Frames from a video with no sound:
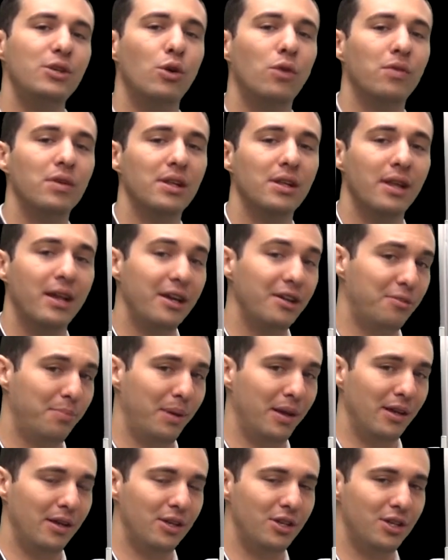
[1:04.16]
over the legs
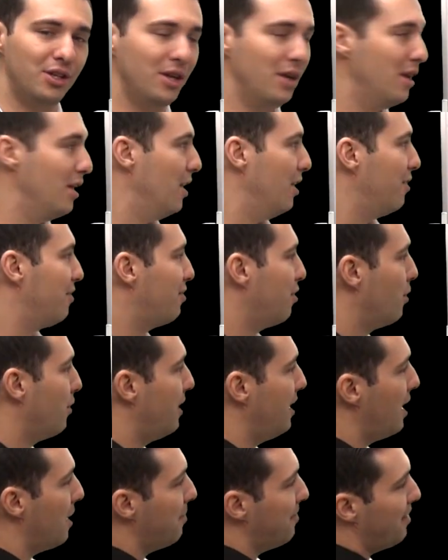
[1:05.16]
page. So
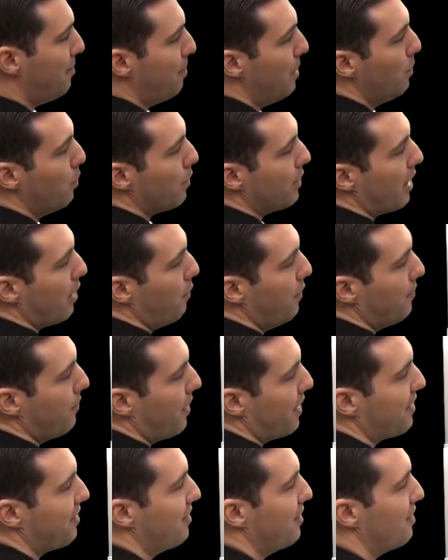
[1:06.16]
the MCP will now
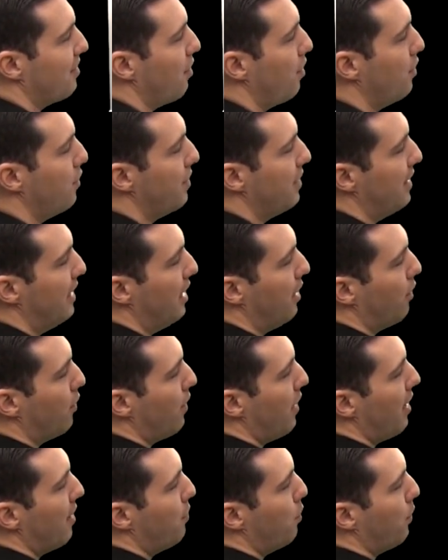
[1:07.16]
reflect 600. The
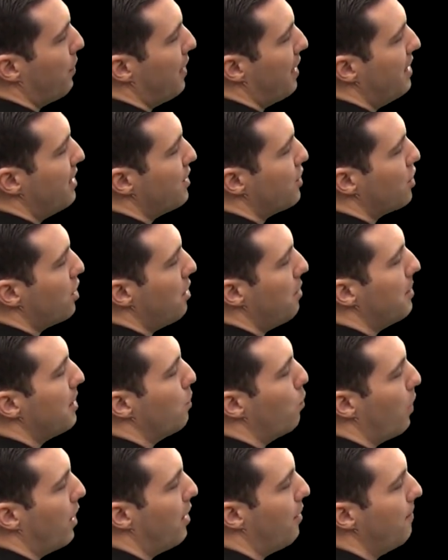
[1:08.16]
aircraft will then
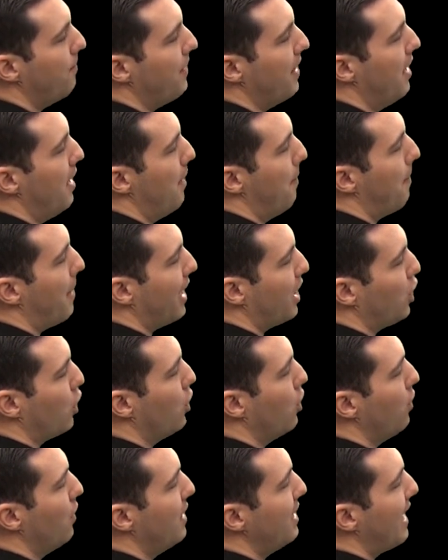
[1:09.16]
determine, well, my
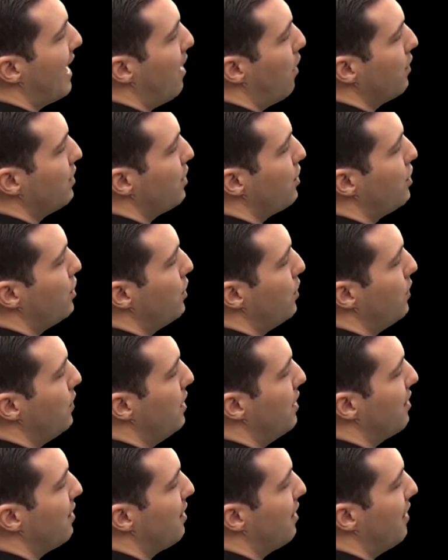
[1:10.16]
current
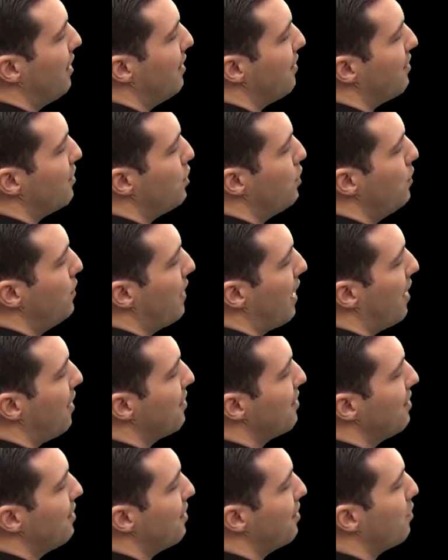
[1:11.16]
altitude is
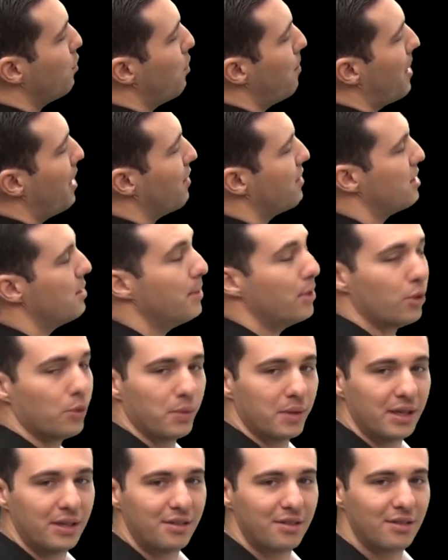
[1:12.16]
2,000. This is what my altimeter
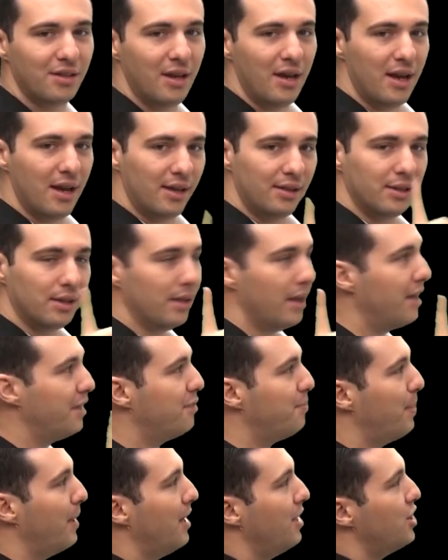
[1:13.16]
reads. The
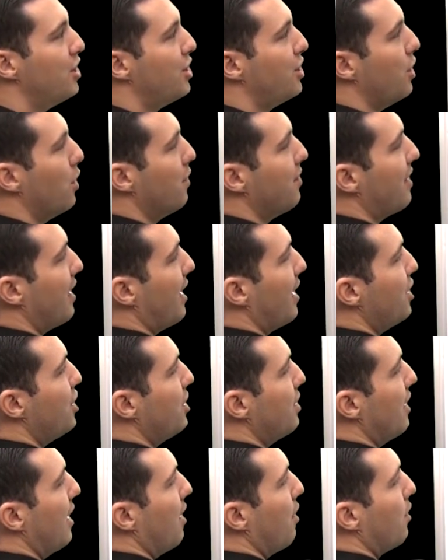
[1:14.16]
legs page shows that I
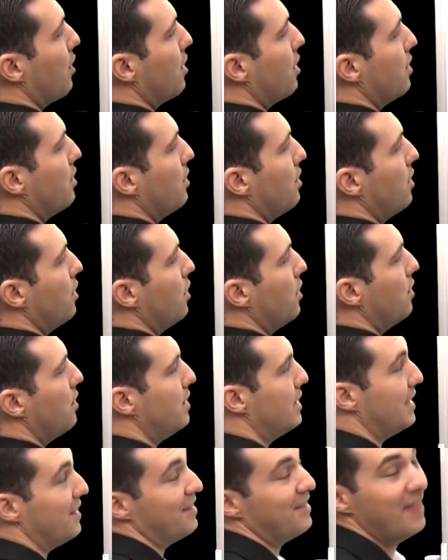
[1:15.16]
should now
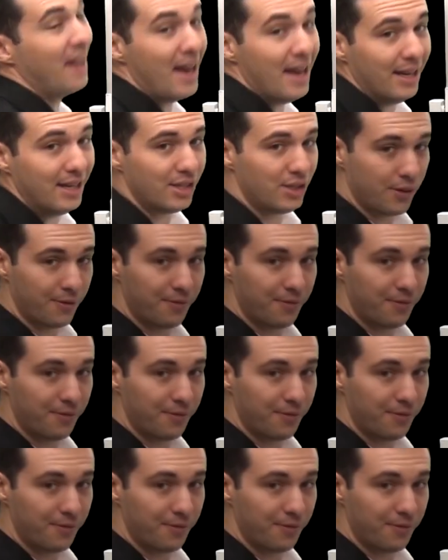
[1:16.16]
descend to